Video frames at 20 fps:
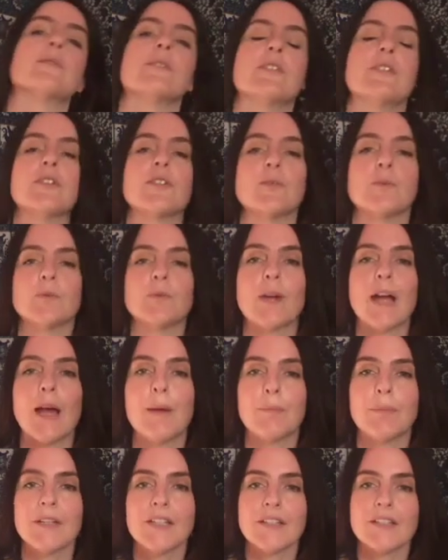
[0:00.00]
There's a
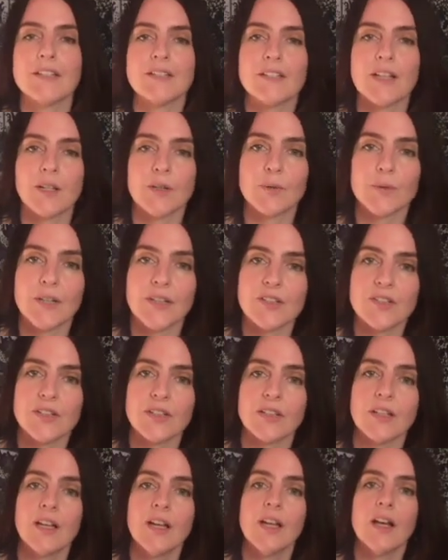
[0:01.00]
rapid
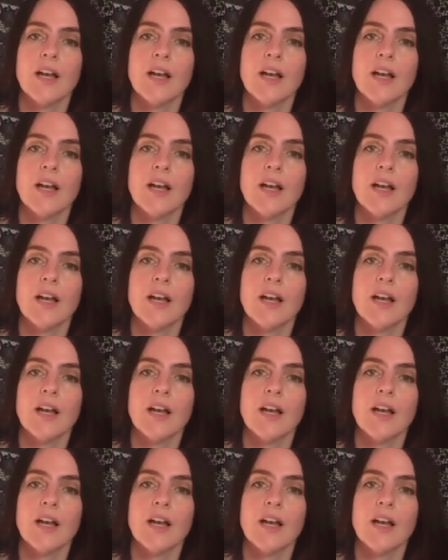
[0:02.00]
acceleration